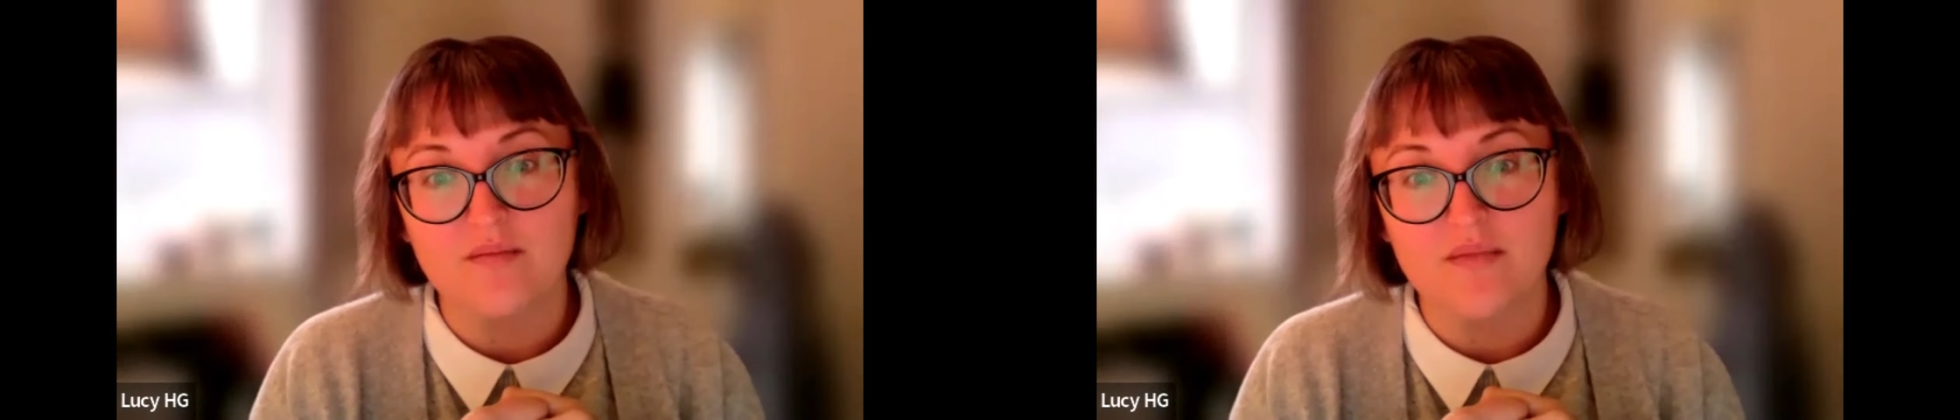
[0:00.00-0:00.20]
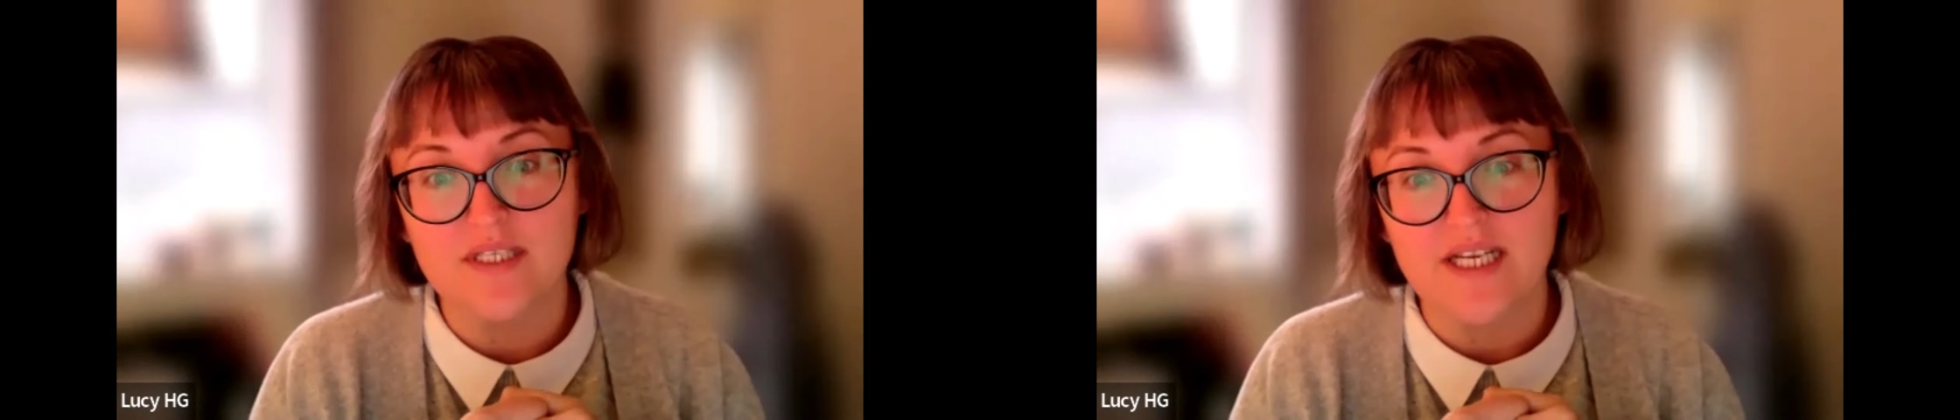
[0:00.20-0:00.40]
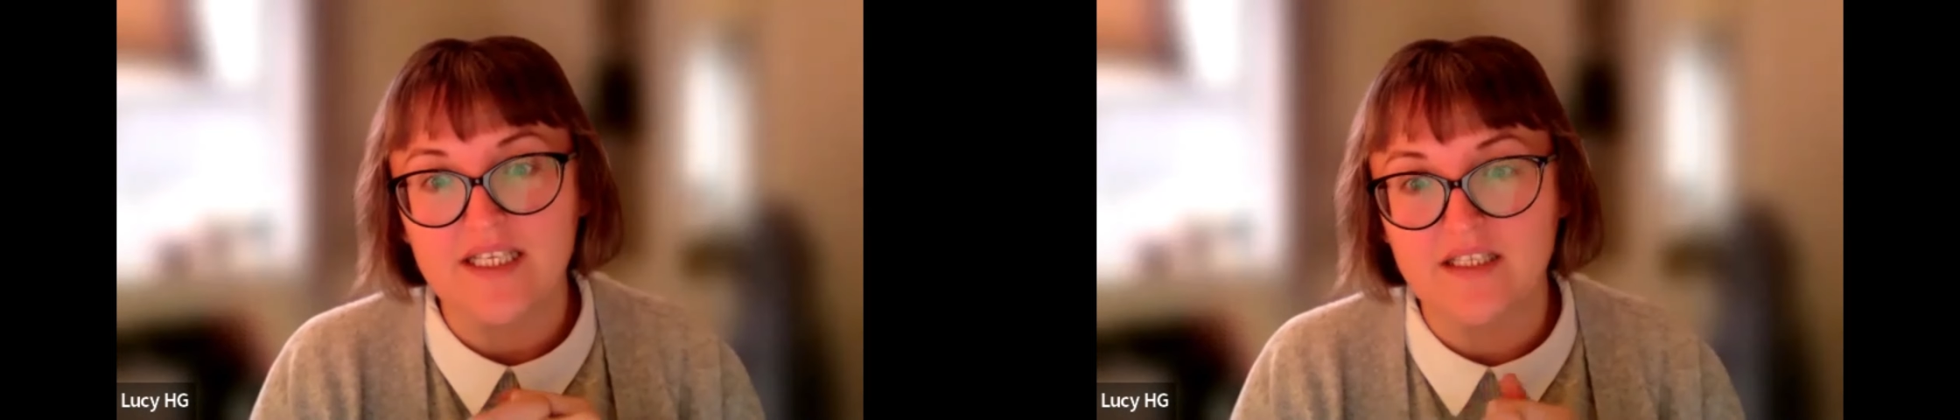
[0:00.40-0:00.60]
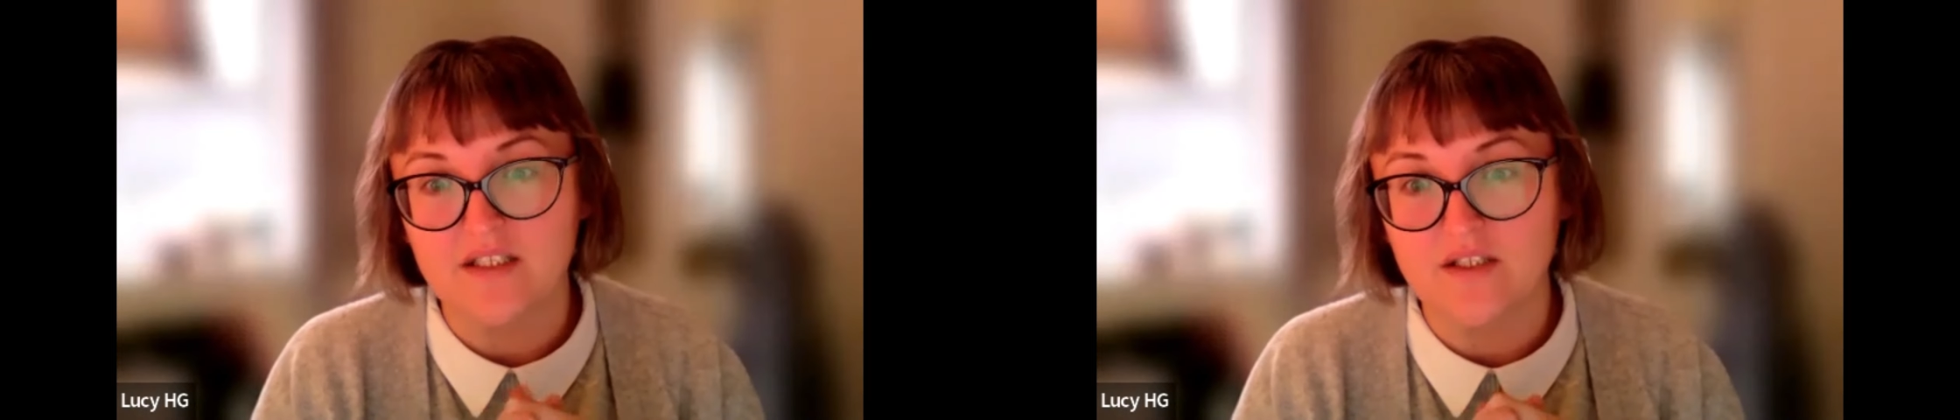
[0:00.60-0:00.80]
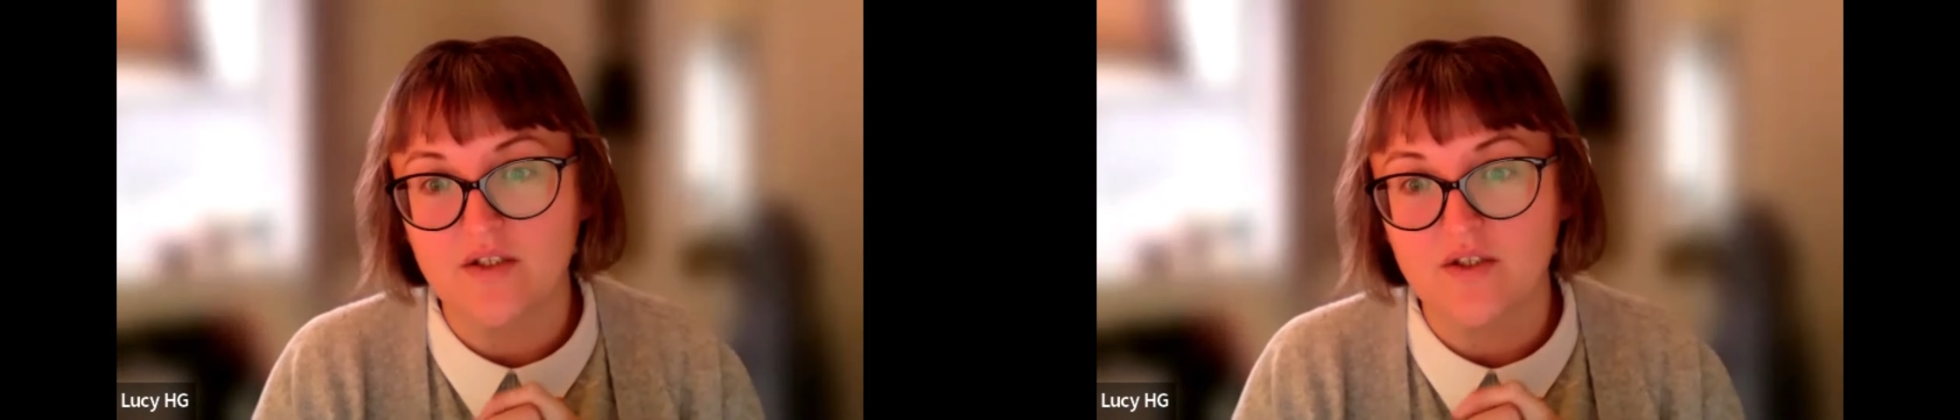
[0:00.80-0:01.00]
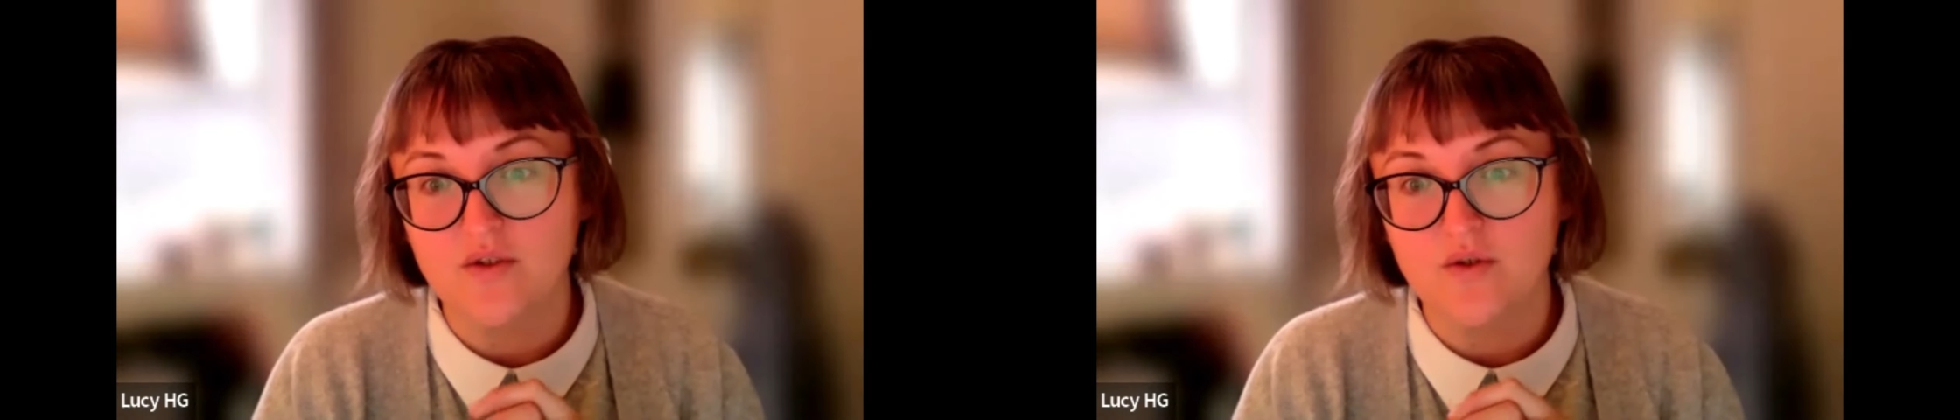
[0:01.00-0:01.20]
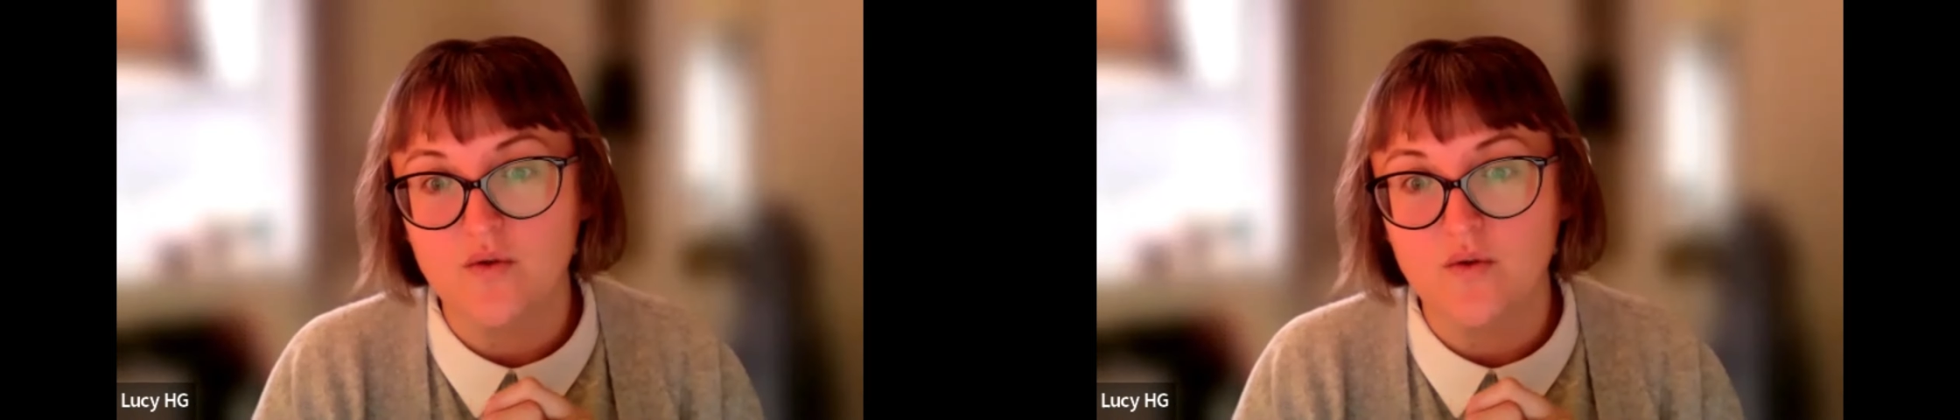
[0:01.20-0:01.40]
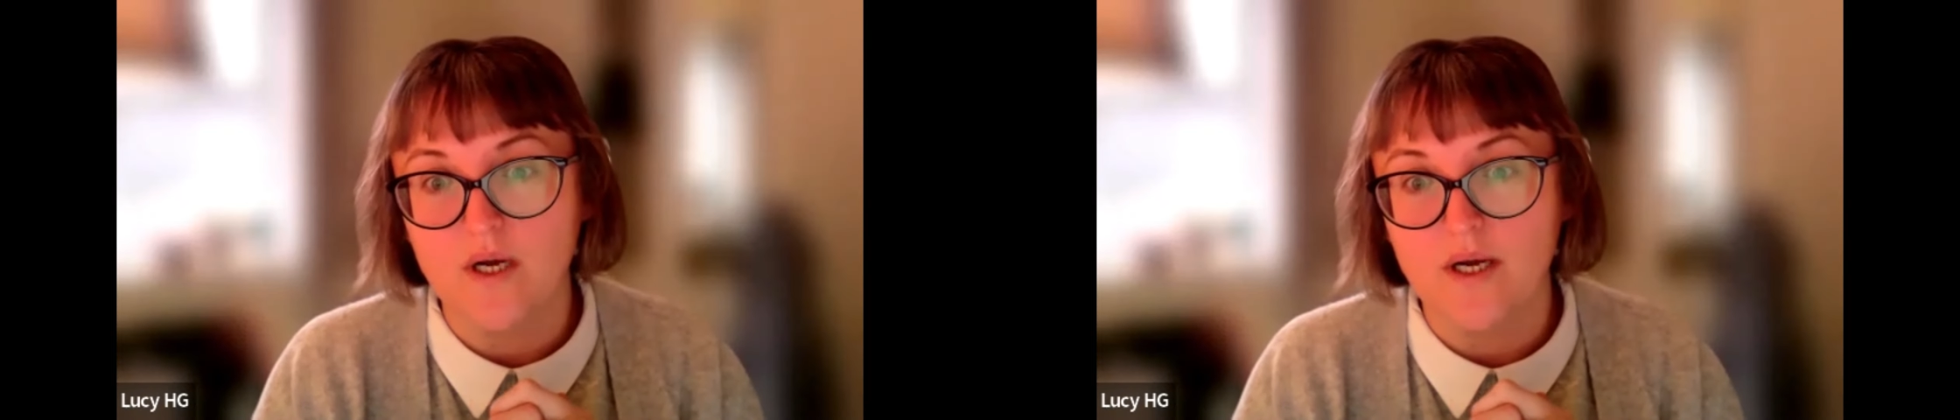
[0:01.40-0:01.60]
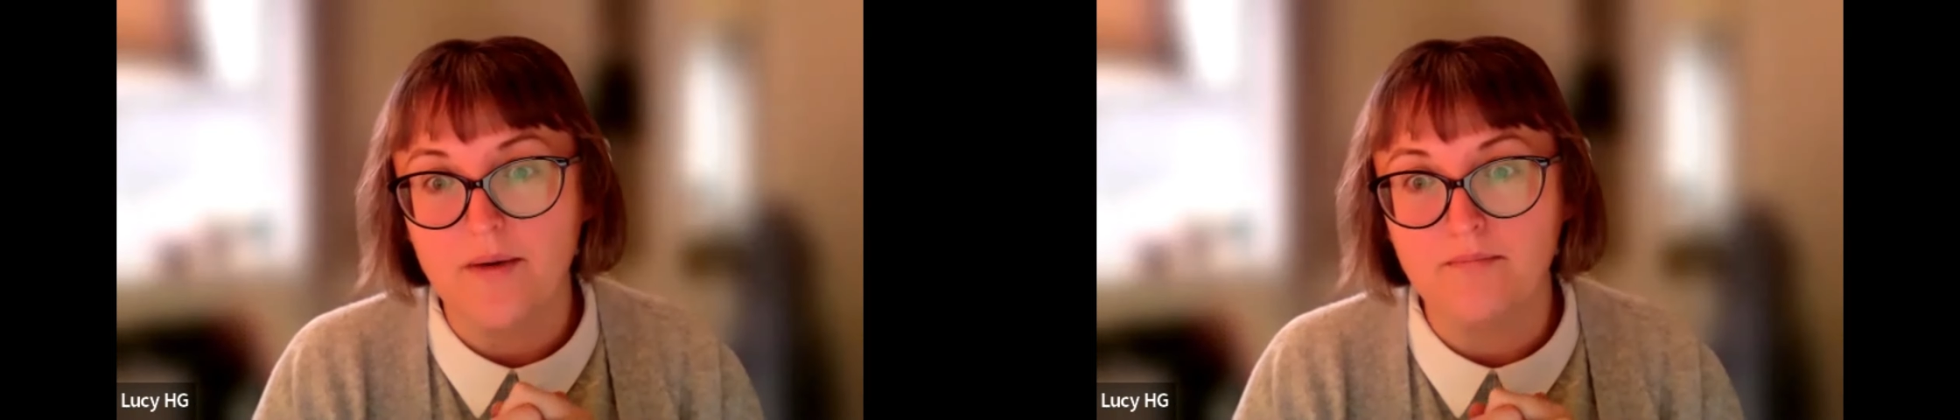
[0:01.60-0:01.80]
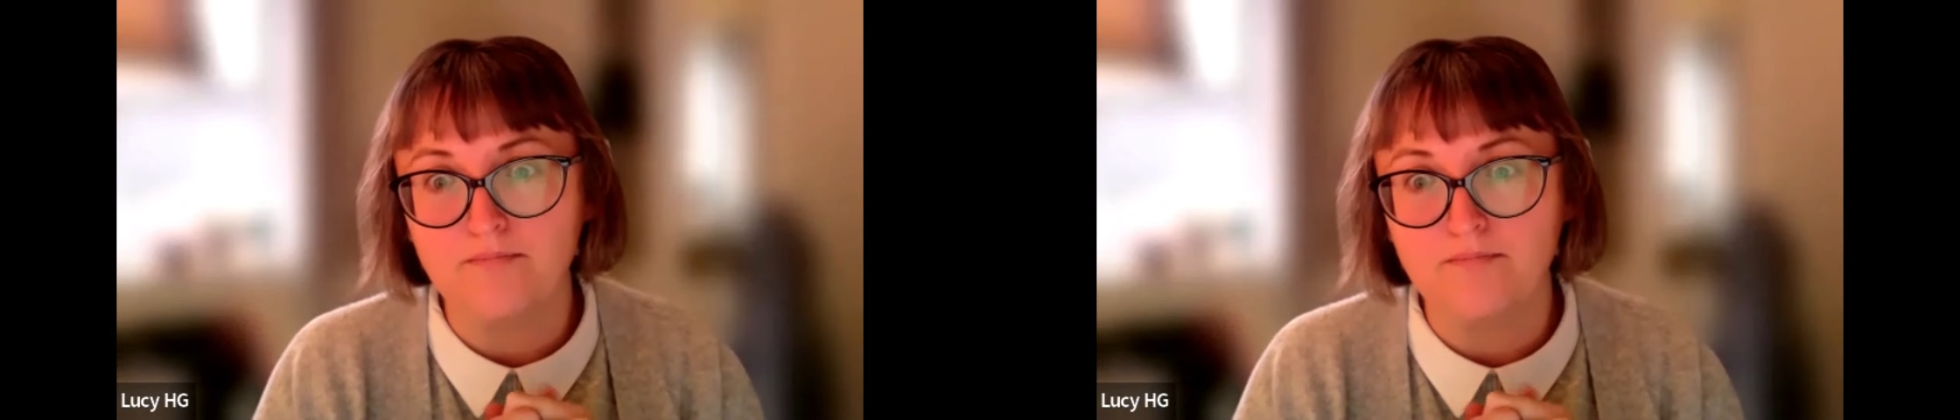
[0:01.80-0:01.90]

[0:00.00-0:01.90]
status social um,